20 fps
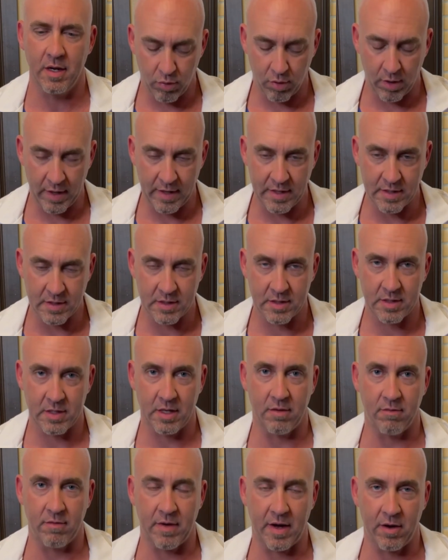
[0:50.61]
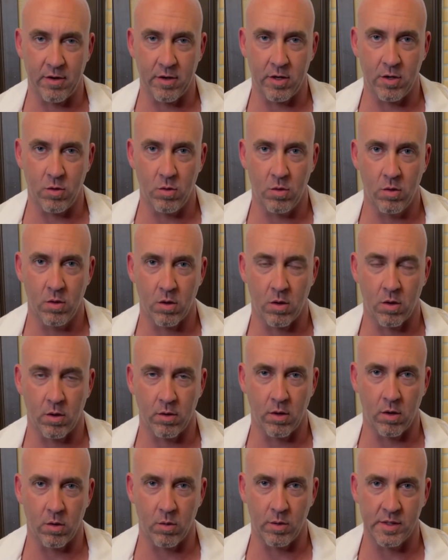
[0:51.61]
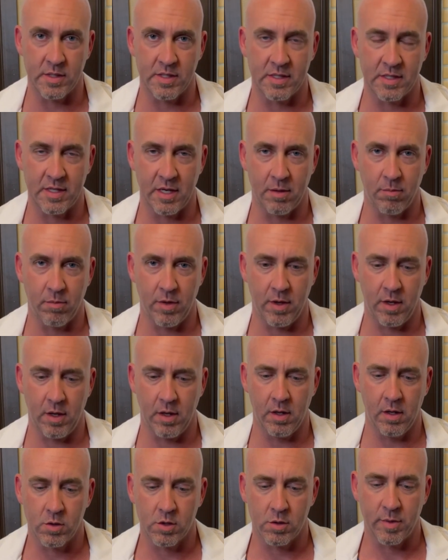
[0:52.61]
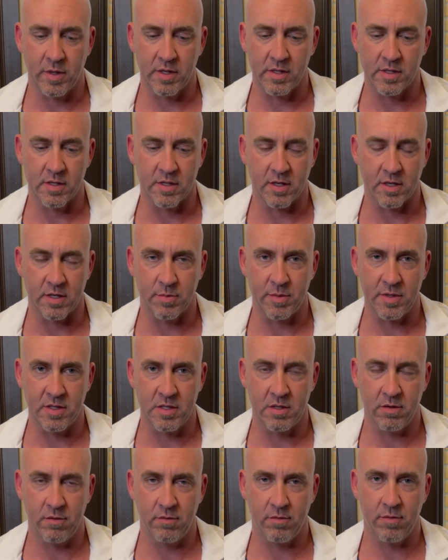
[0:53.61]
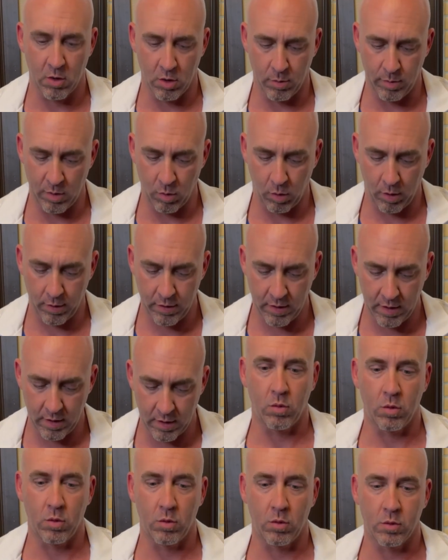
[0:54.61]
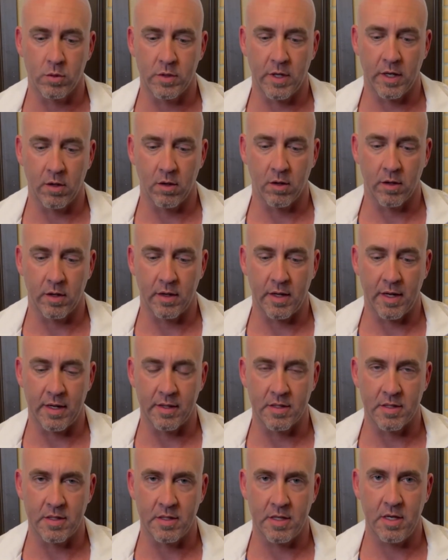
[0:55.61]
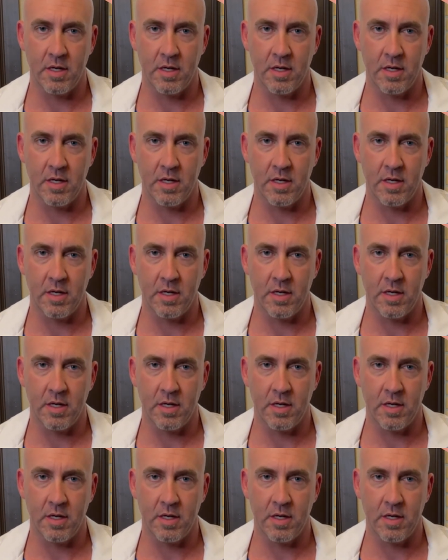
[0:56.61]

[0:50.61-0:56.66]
Price and value aren't always the same thing. Just because it's expensive, could be worth it. We'll take a look at that and see. All